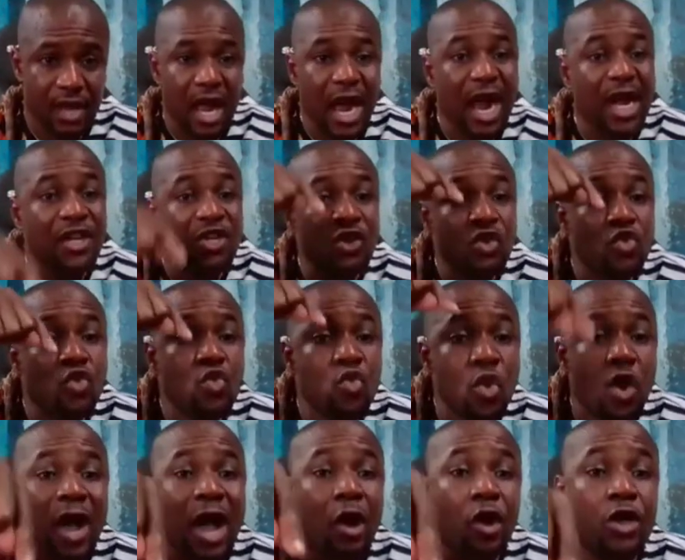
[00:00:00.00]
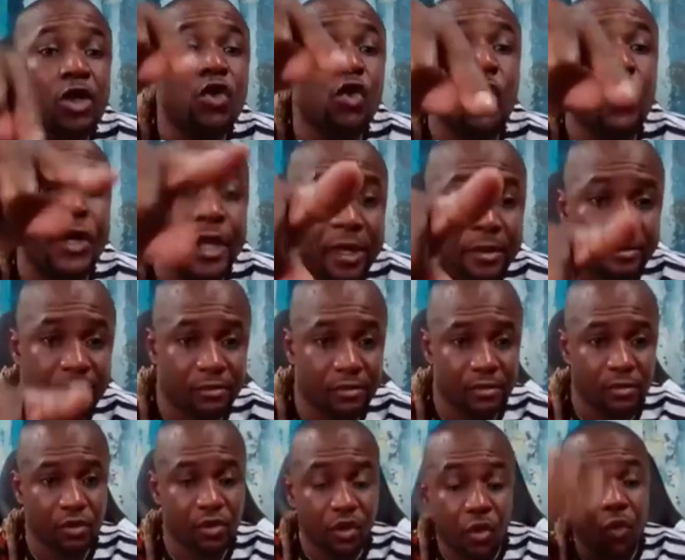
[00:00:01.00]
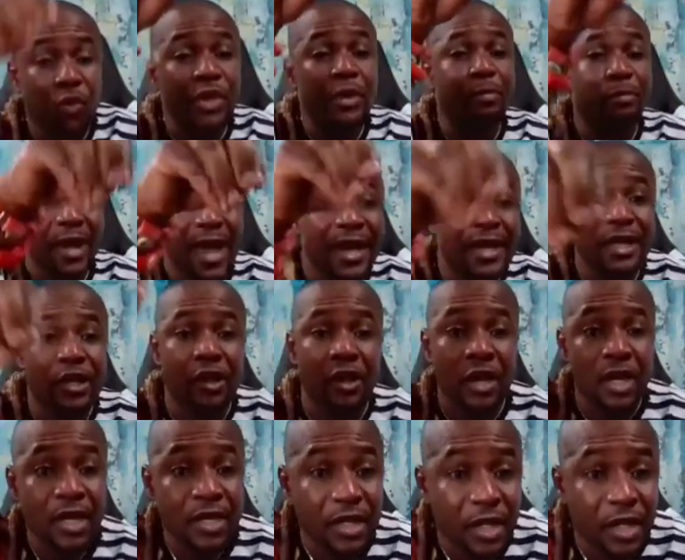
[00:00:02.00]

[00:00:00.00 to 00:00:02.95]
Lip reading: and you work according to your name to repair